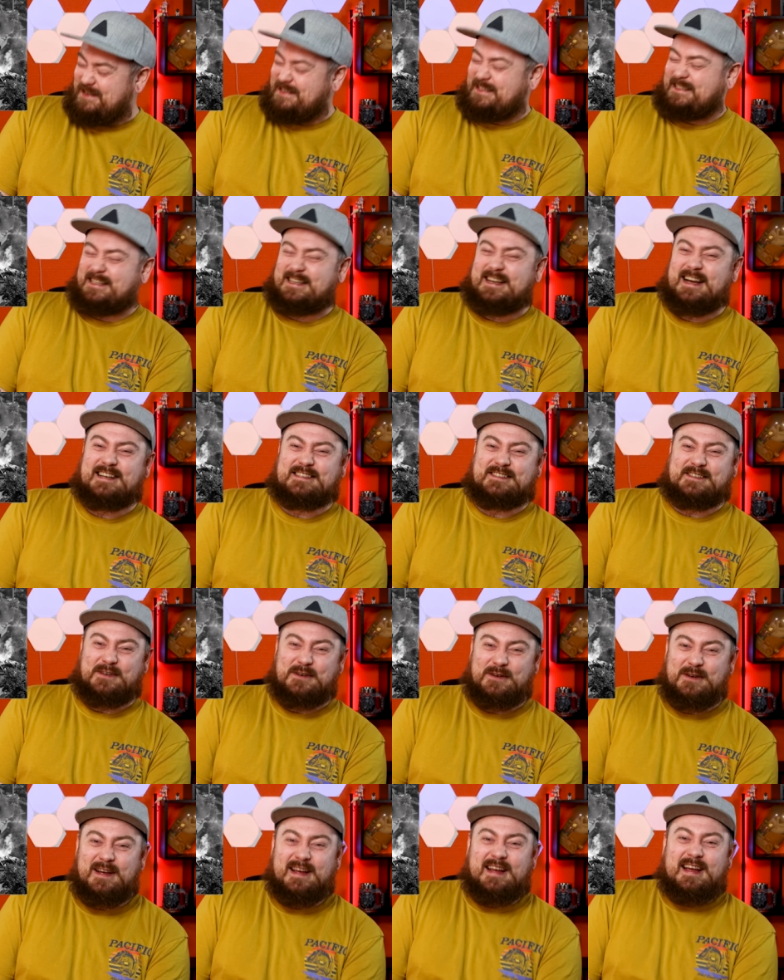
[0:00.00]

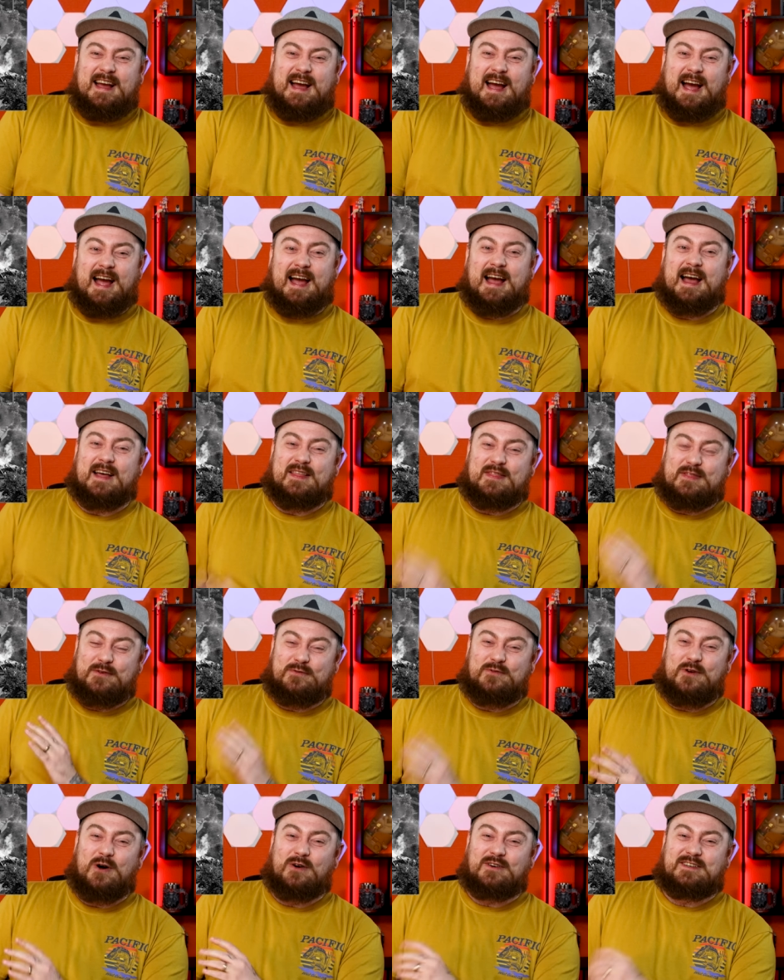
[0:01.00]
Mitsuyasu hit the
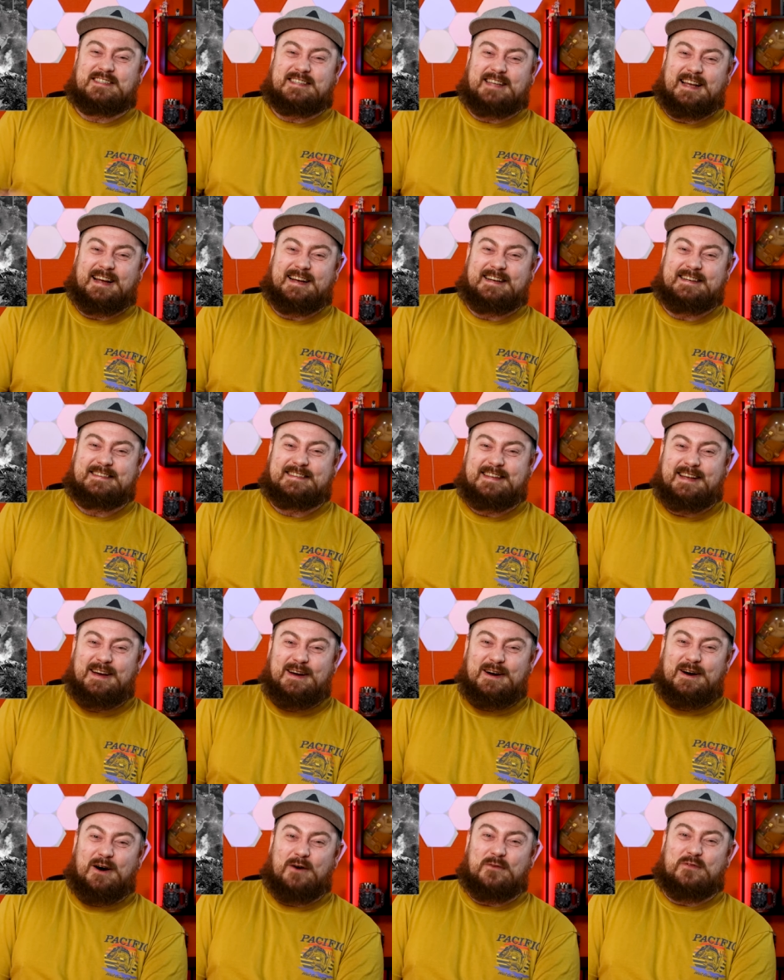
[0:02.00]
wrong side
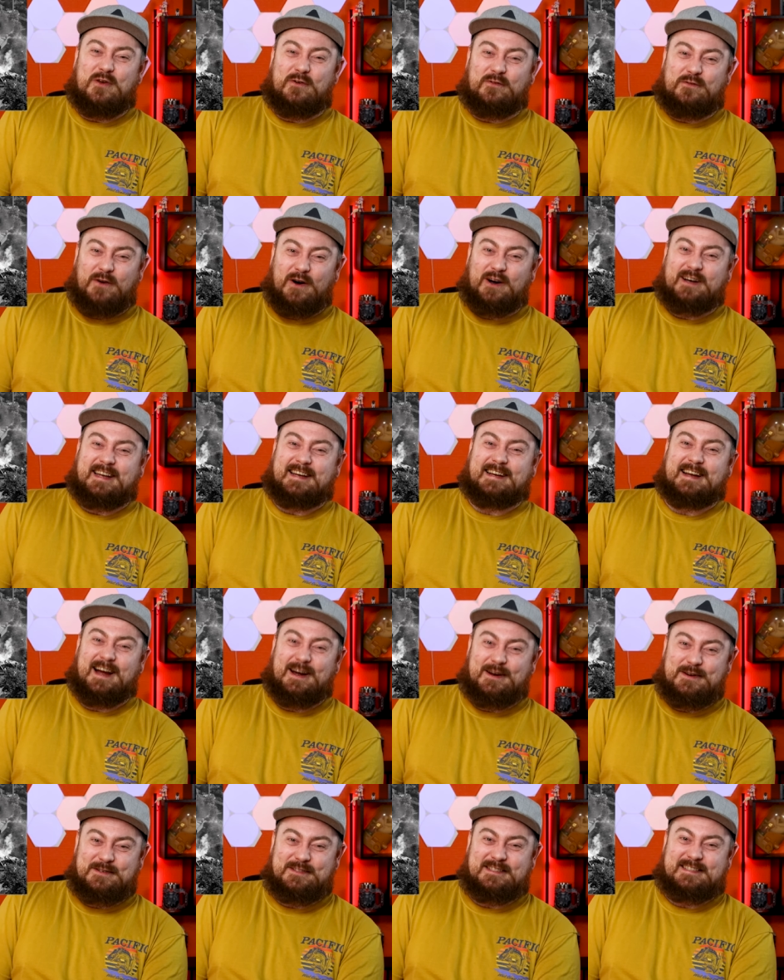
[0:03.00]
of the fucking
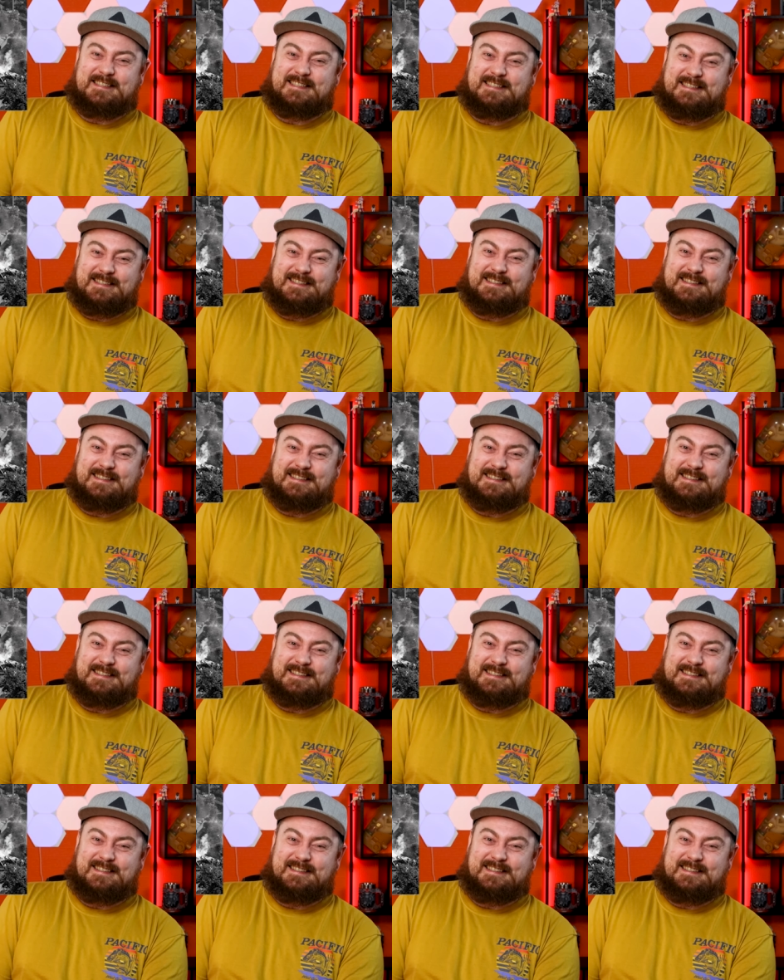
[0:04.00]
house.